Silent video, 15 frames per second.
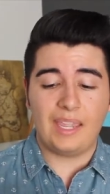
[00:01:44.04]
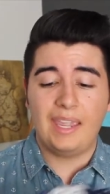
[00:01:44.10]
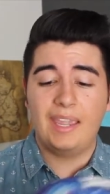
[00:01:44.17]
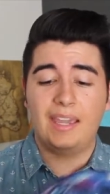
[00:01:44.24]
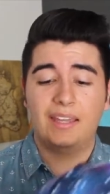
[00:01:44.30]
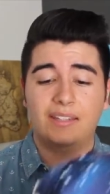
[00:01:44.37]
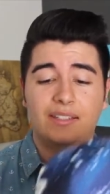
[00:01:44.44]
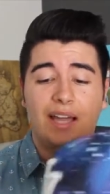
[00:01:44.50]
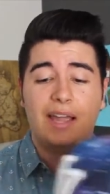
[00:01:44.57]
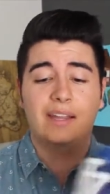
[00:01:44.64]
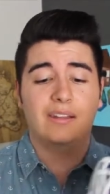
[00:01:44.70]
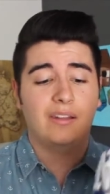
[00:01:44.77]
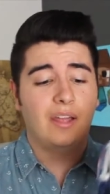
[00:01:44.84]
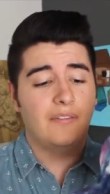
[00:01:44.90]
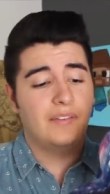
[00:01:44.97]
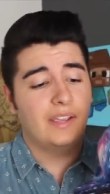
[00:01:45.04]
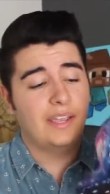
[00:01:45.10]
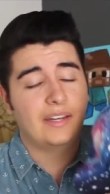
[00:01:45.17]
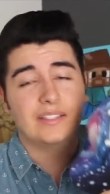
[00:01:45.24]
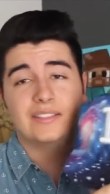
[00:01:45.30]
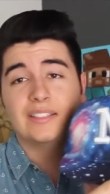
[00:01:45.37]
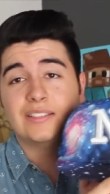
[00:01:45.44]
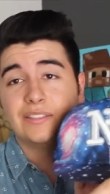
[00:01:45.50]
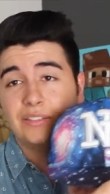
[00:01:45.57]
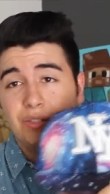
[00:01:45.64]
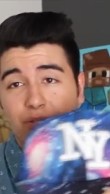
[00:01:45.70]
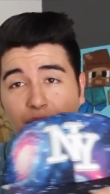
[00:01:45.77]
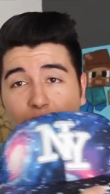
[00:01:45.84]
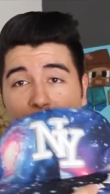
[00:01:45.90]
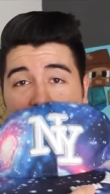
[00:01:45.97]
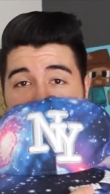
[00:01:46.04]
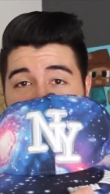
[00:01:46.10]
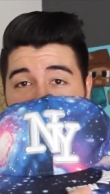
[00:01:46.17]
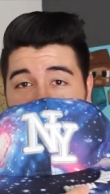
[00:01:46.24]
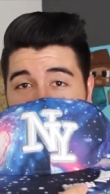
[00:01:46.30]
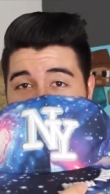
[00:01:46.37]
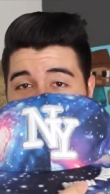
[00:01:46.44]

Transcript: and I love it and it says New York as you can